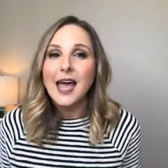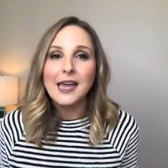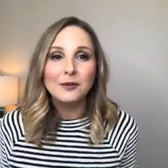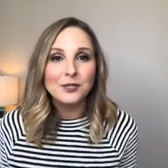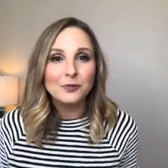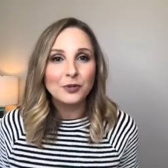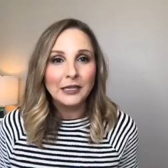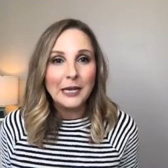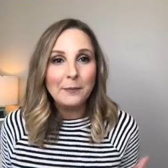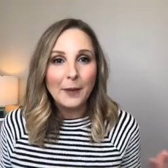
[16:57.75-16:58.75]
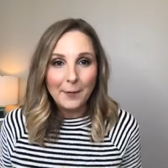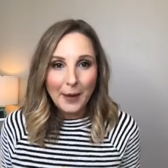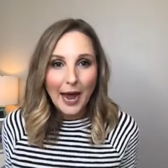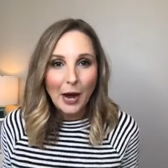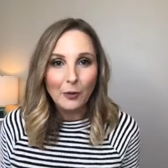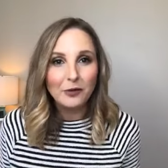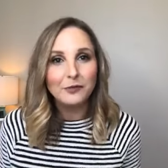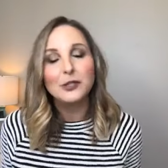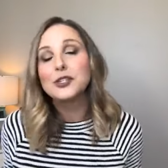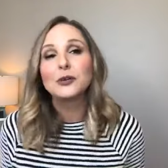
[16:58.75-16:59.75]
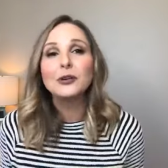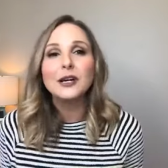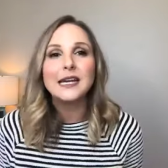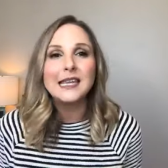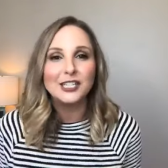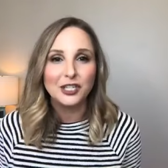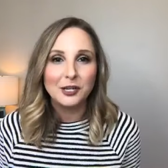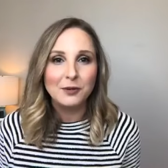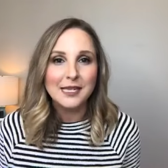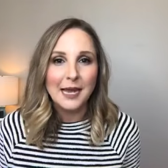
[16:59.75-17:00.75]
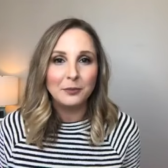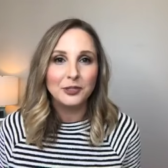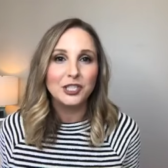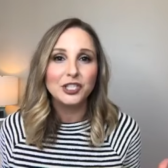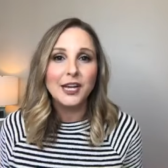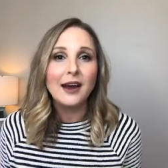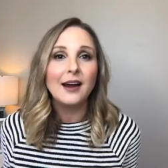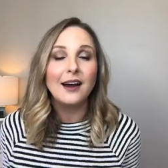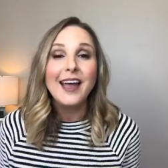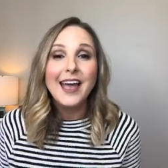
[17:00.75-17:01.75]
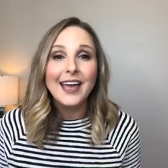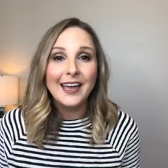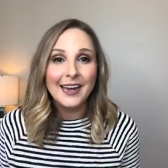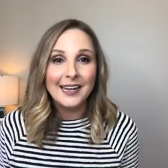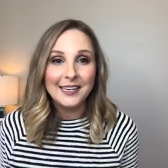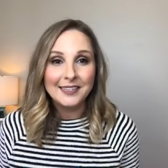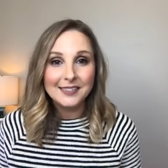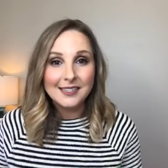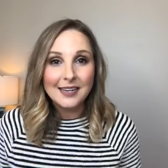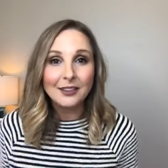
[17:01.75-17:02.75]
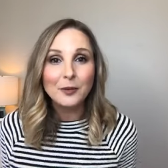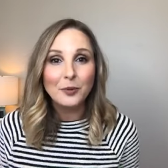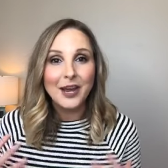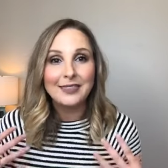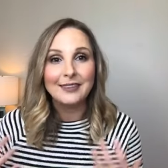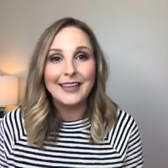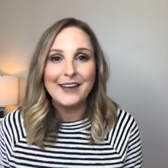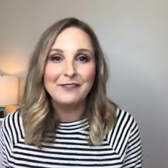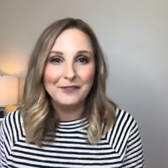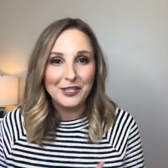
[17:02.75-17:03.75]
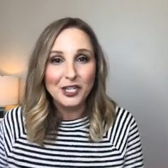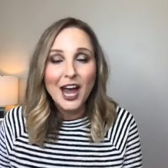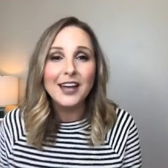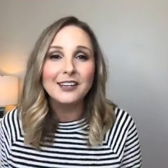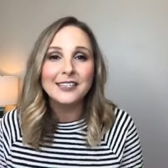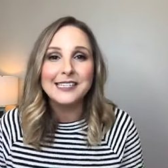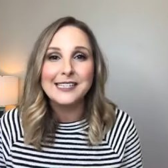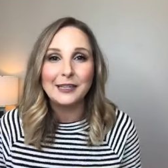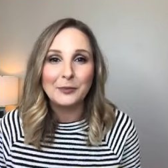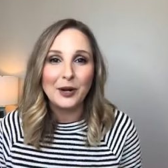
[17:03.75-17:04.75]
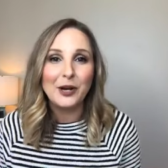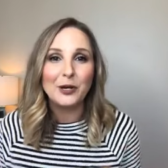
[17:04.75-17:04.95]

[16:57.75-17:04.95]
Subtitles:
And it was really a powerful story that she was able to share and celebrate the life of the child and celebrate